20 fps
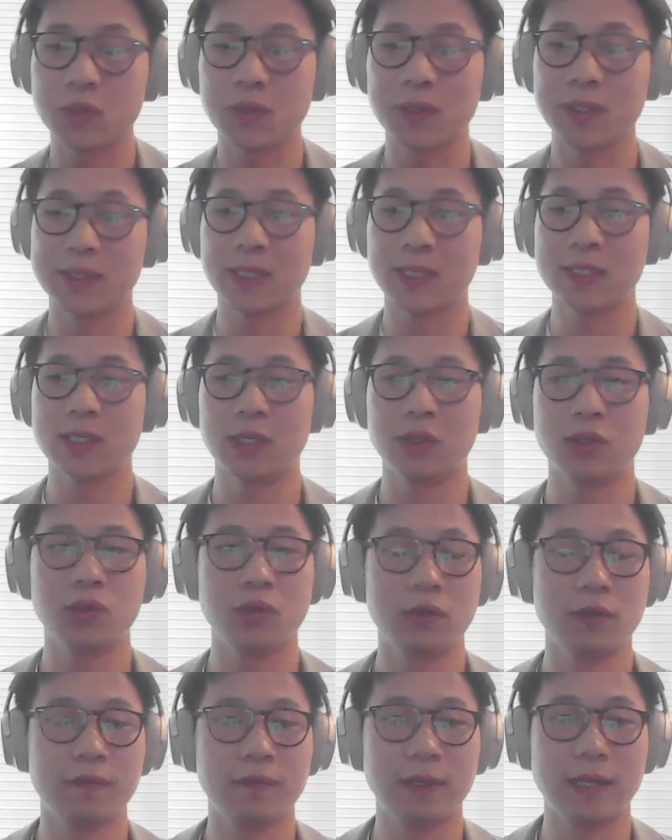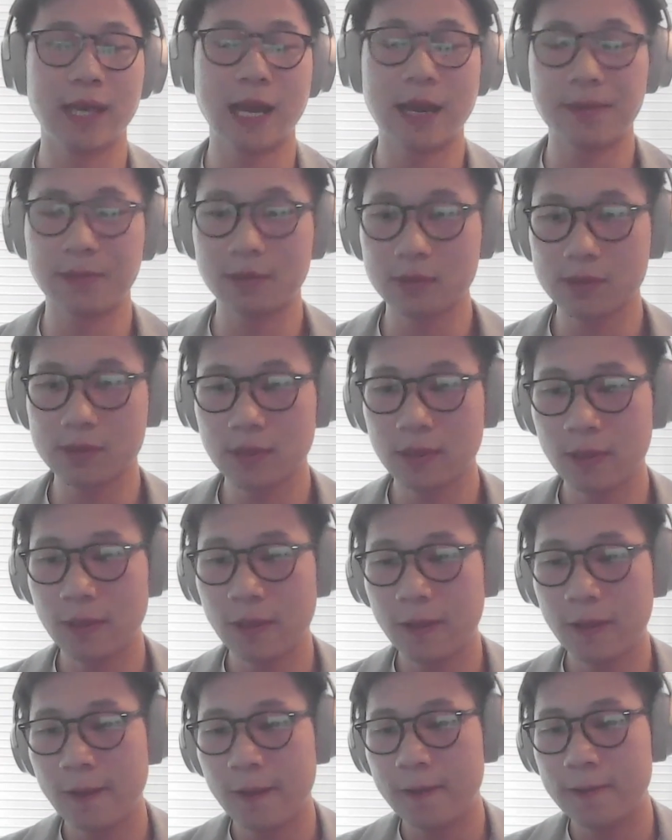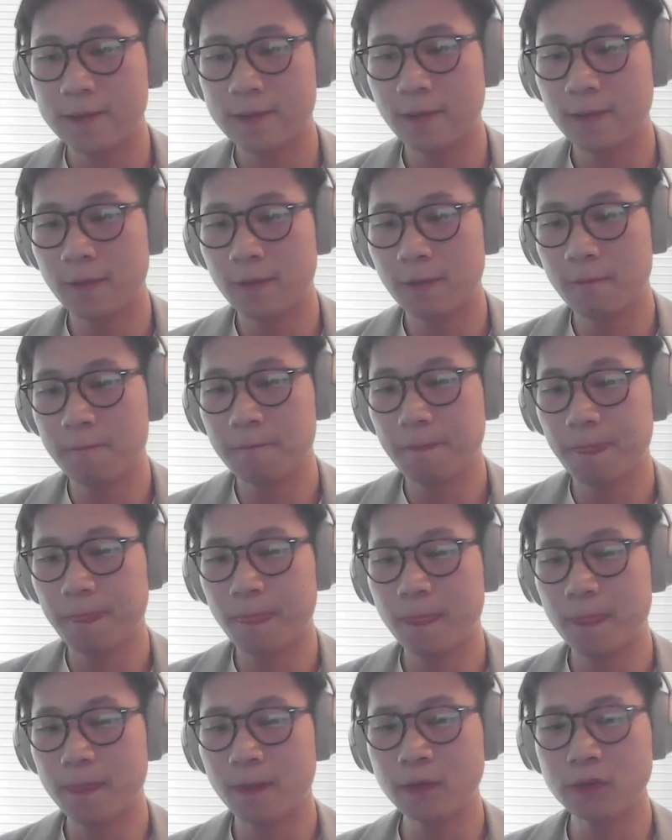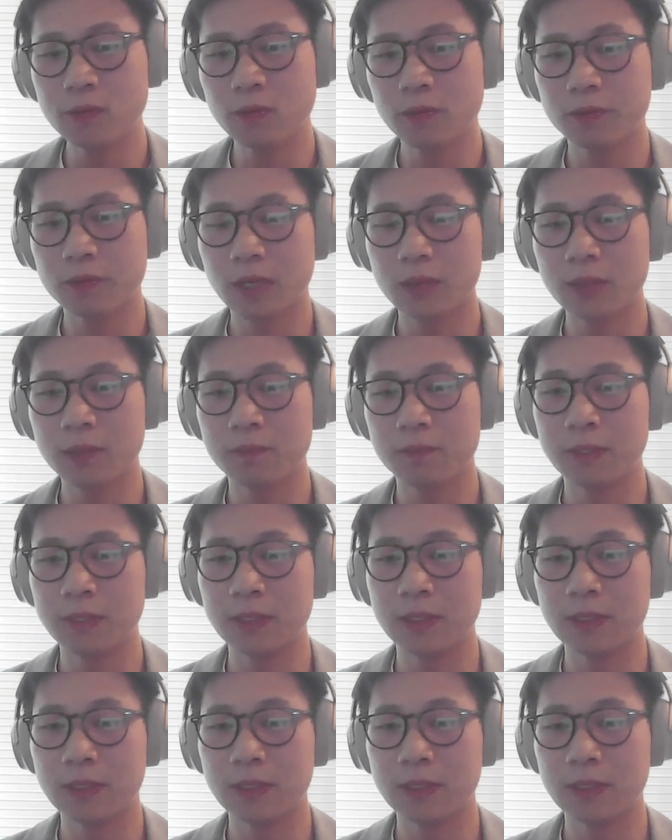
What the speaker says: also access into different capitals. So those will probably